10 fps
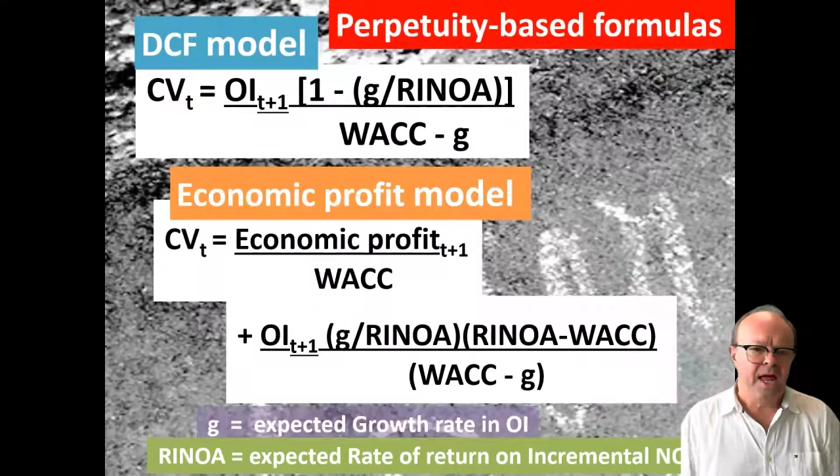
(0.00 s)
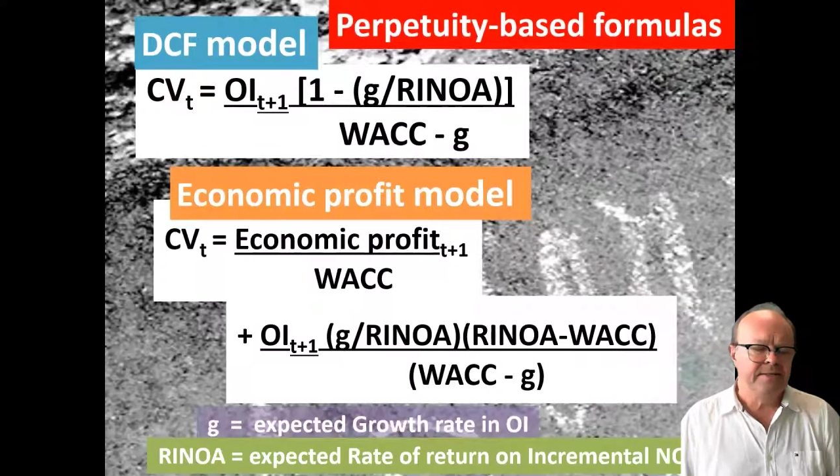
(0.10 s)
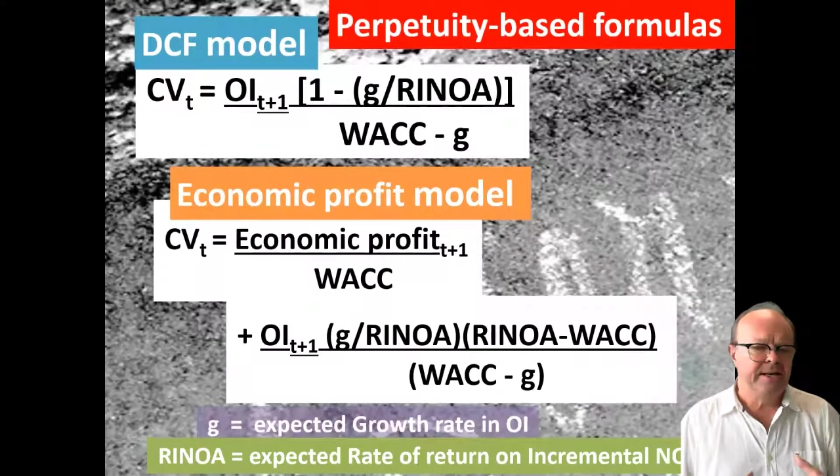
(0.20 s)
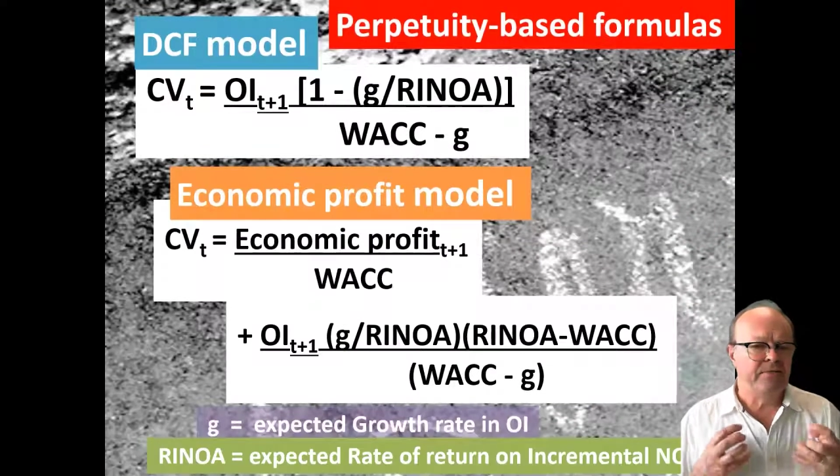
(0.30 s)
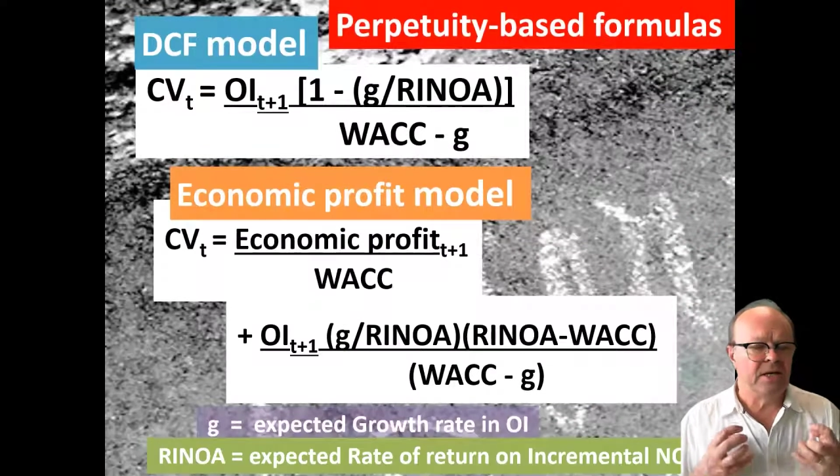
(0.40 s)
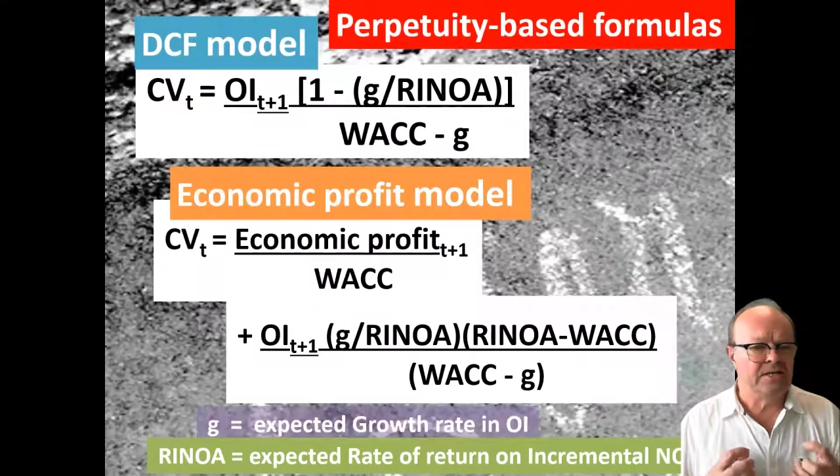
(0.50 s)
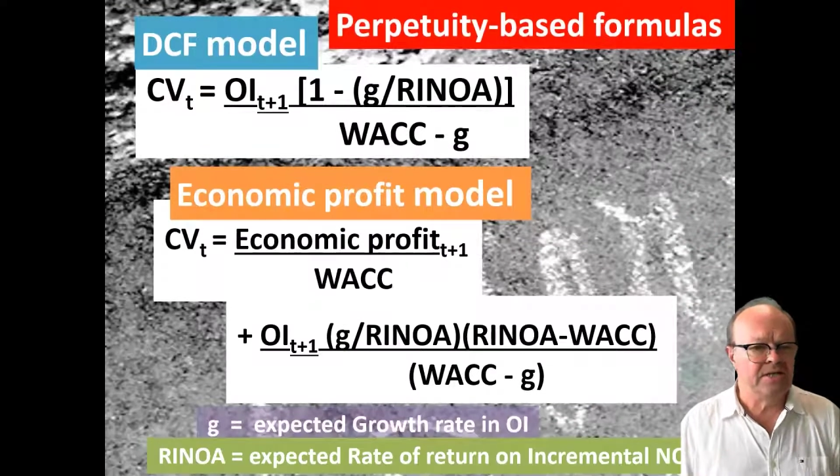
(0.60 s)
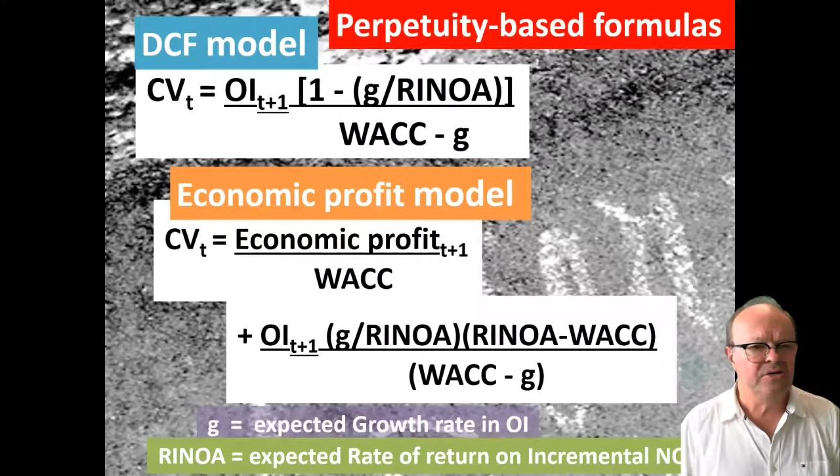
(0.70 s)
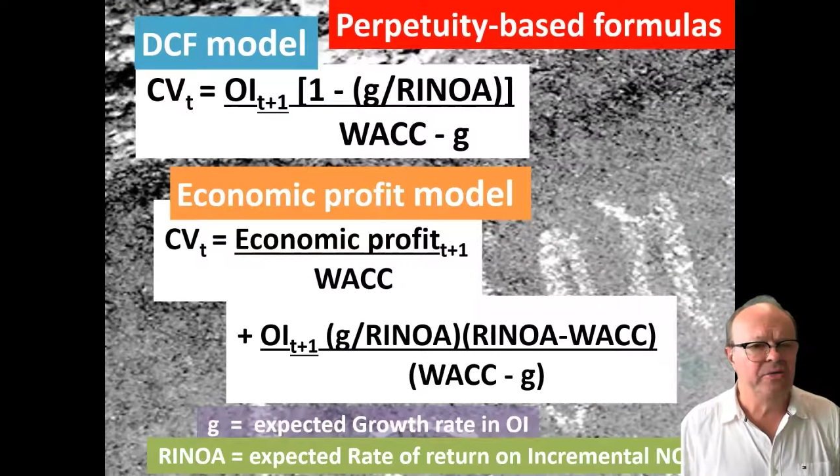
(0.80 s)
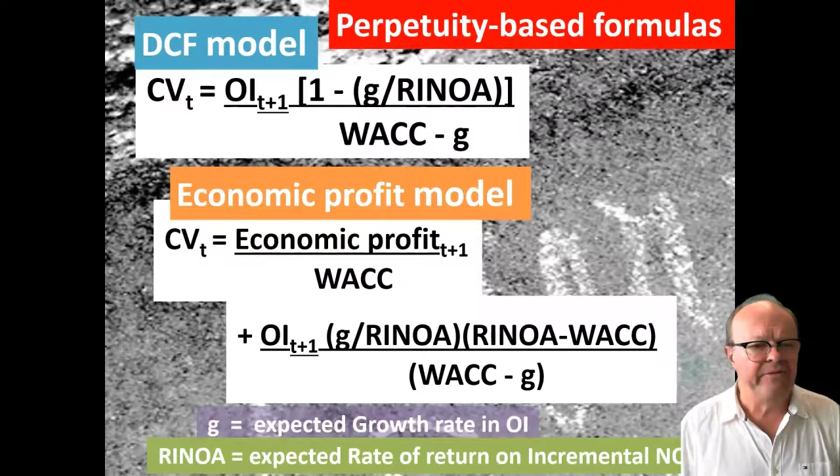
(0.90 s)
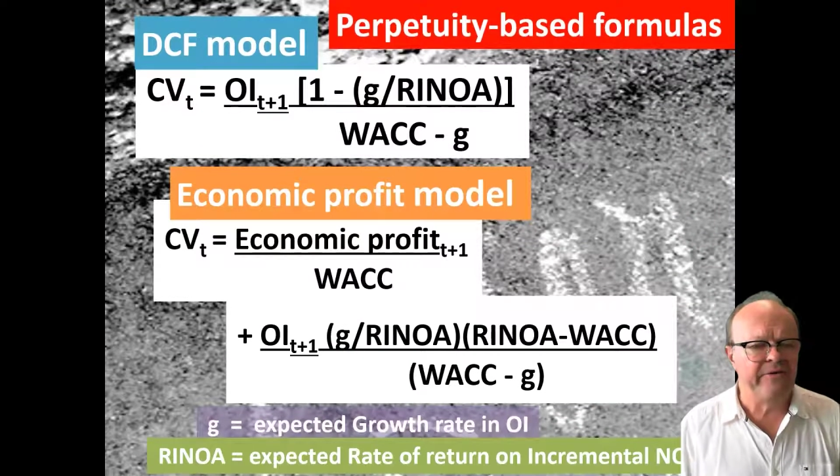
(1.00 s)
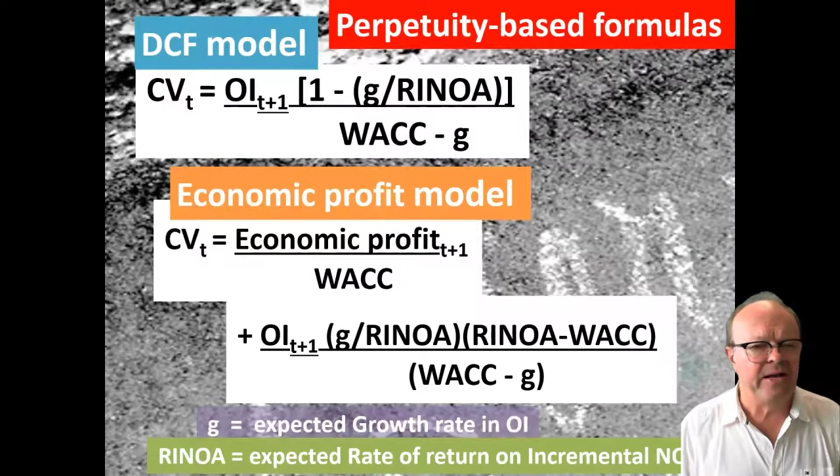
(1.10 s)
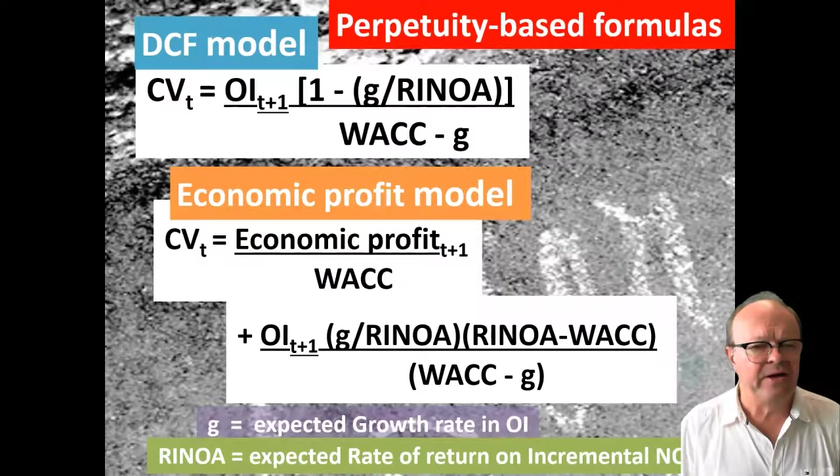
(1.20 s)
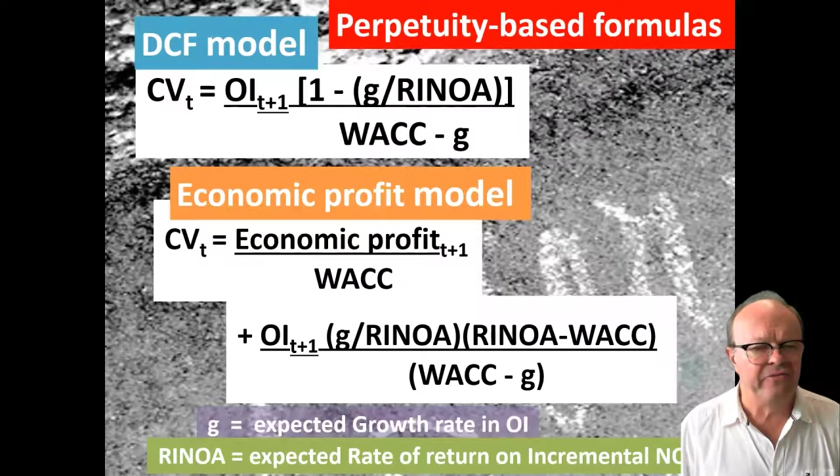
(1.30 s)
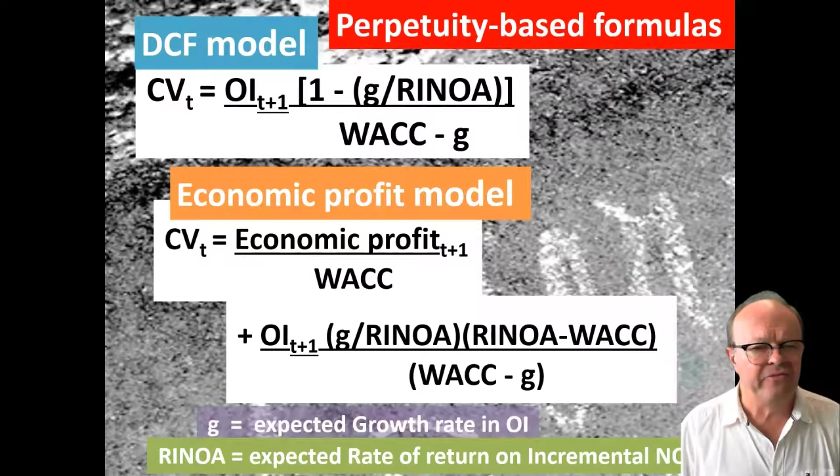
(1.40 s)
Now, the continuing
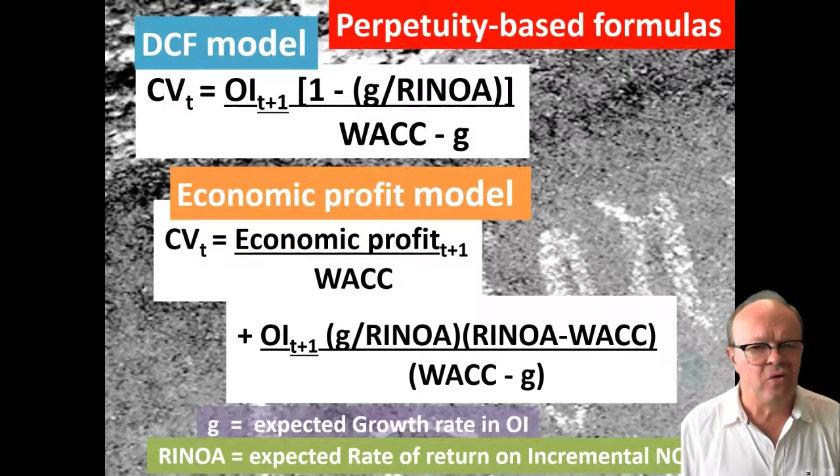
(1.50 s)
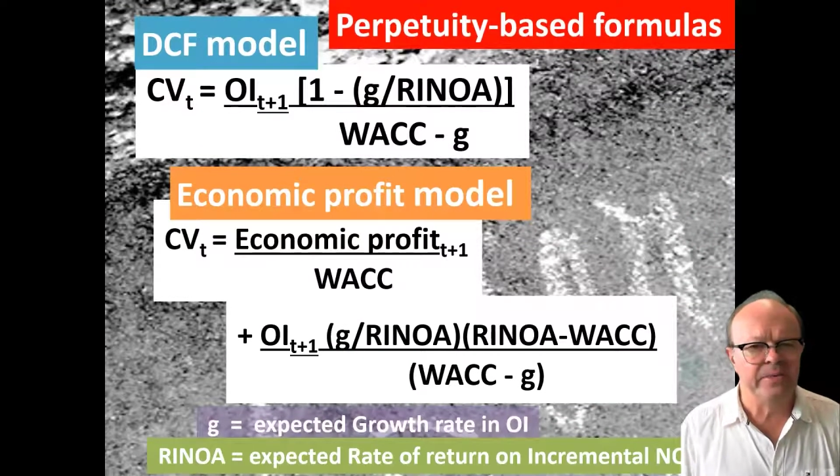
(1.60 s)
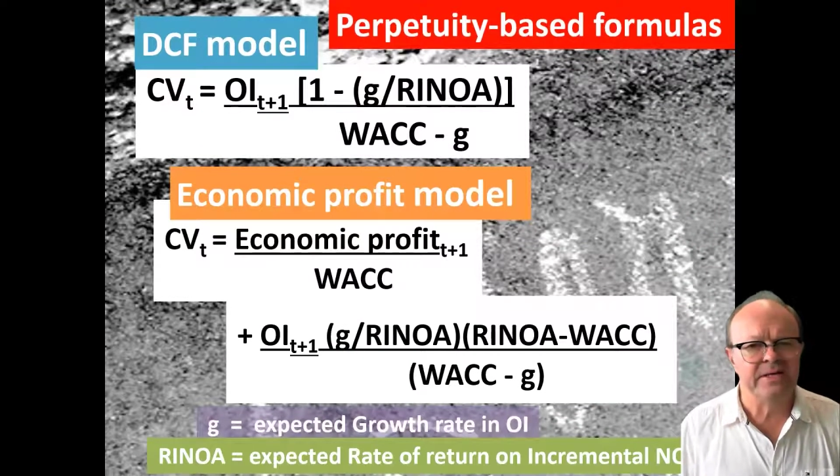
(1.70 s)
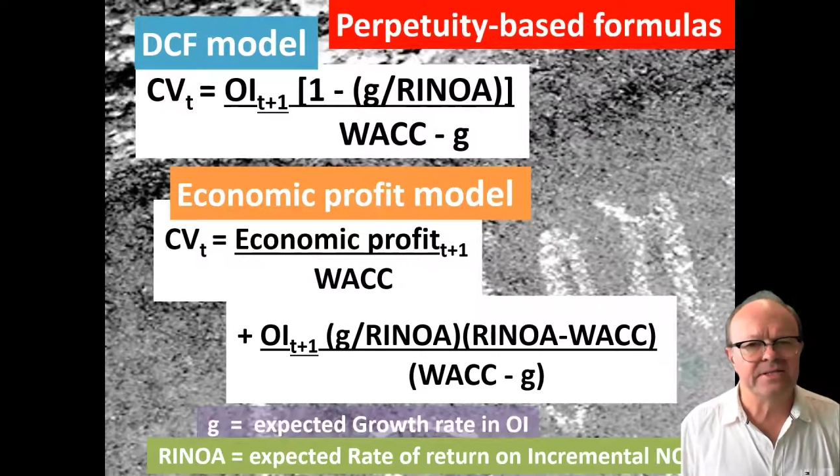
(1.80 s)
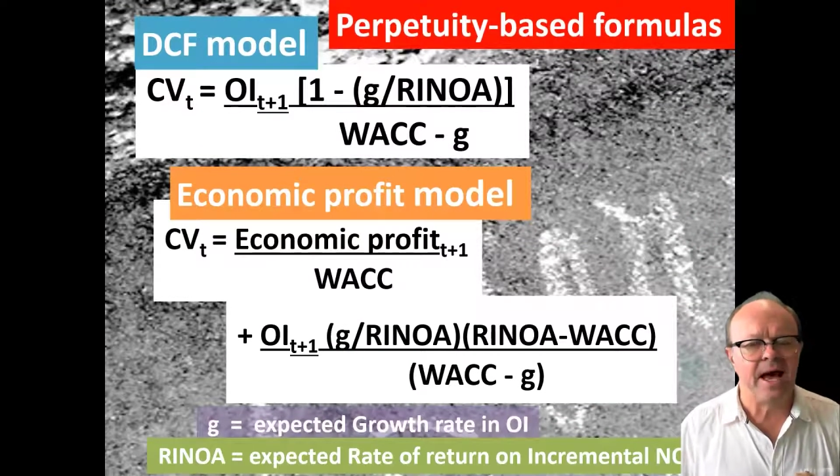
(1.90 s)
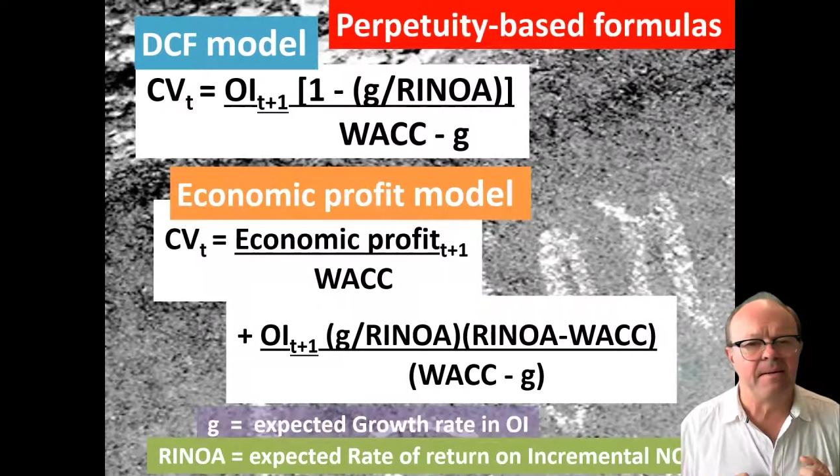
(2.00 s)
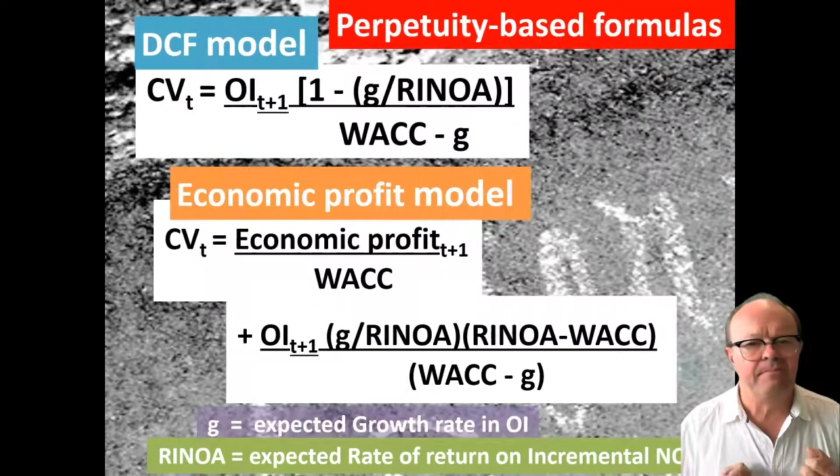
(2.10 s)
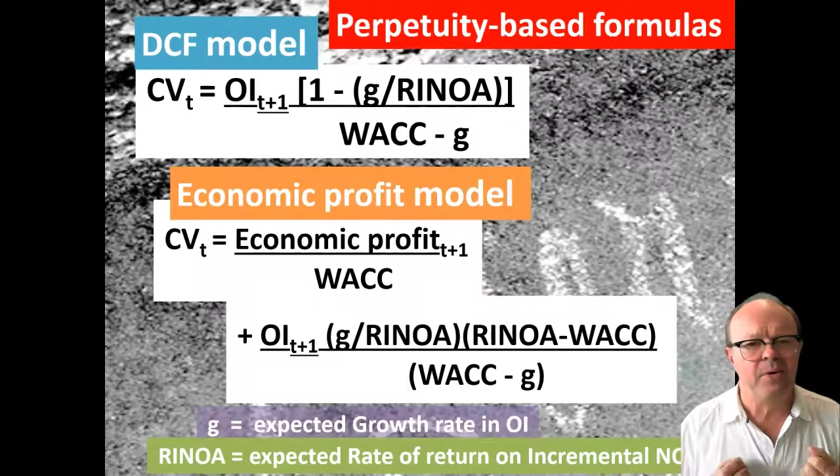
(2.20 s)
value formulas are